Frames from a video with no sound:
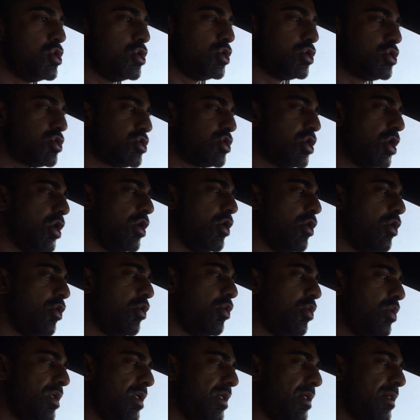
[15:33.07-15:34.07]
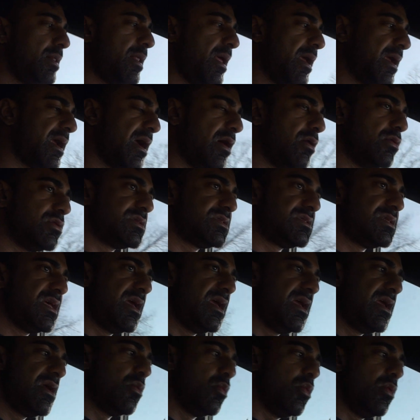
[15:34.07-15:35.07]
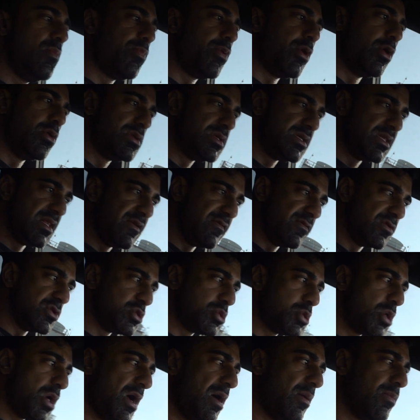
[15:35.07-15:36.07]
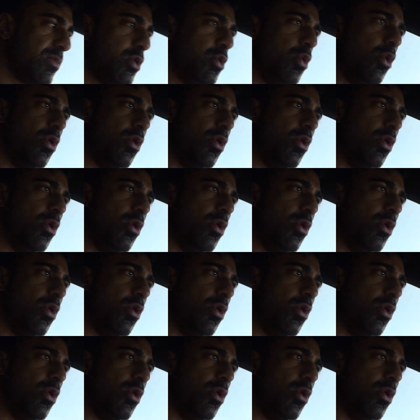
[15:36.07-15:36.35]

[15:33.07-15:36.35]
So, like I was saying, when protein levels drop, you